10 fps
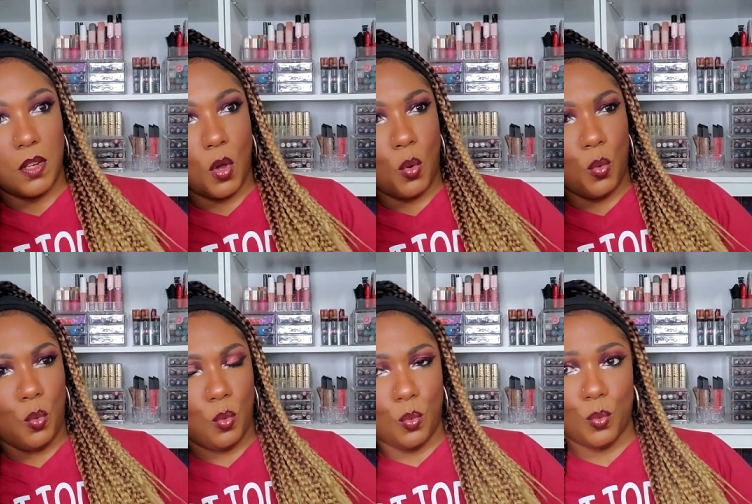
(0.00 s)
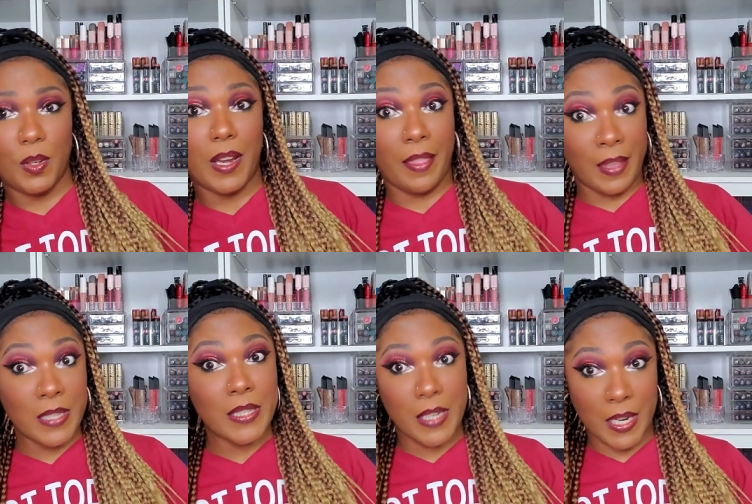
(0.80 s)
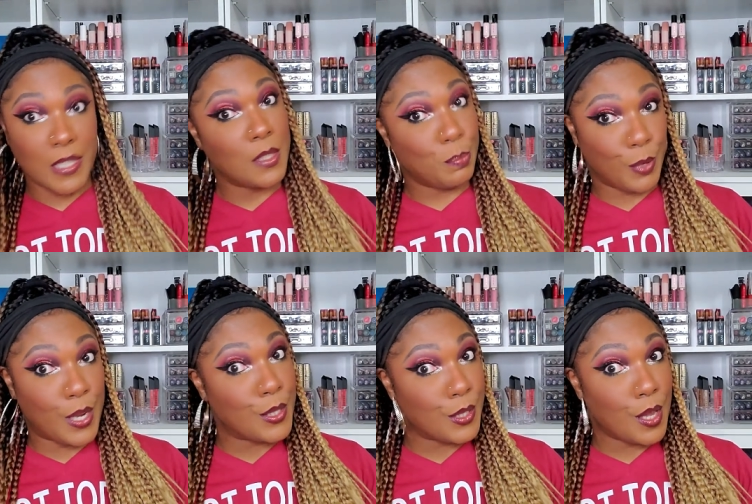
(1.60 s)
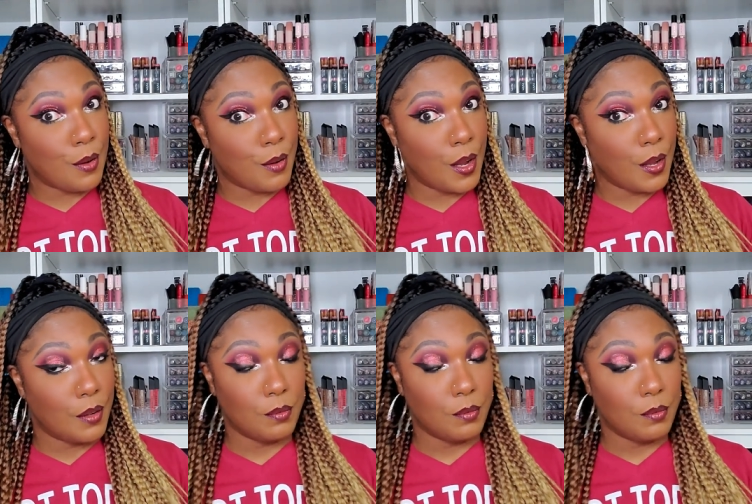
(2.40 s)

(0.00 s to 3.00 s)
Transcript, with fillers: Ooh, now that's a nice spritz. Okay.